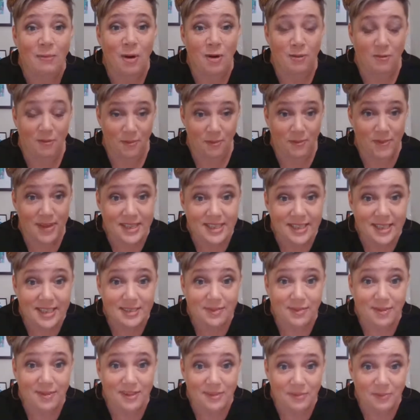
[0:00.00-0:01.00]
Well, for
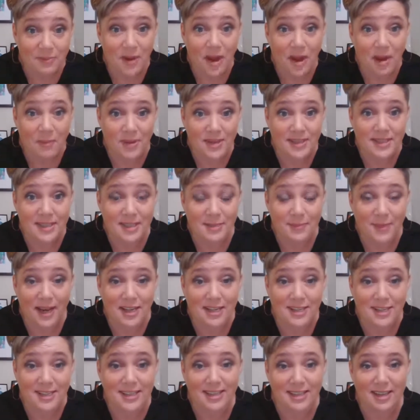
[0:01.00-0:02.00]
business and business
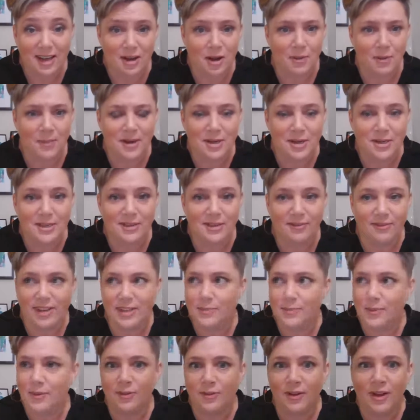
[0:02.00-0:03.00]
pages, I've been using
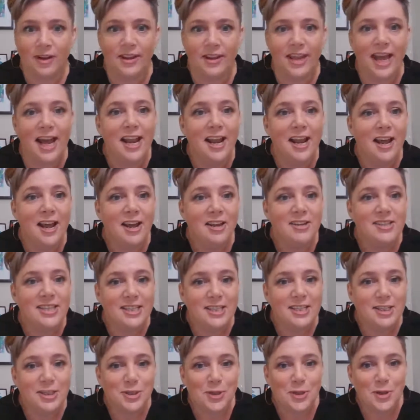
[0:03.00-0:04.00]
Facebook for longer than that.
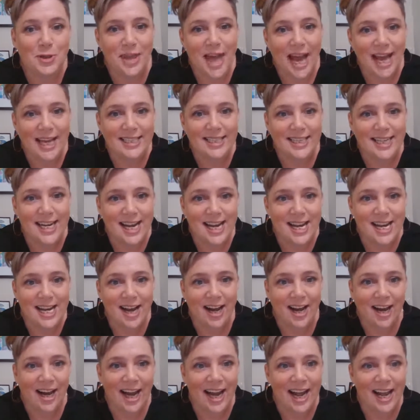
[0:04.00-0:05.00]
Since
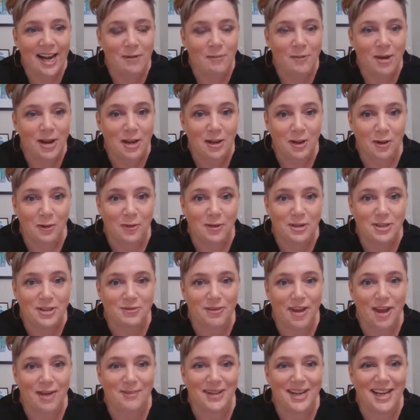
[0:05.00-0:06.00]
2009, we launched
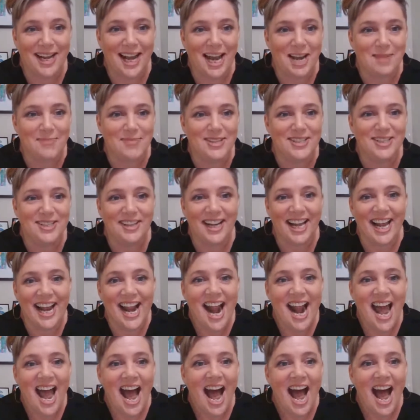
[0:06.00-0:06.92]
Family Capers on it.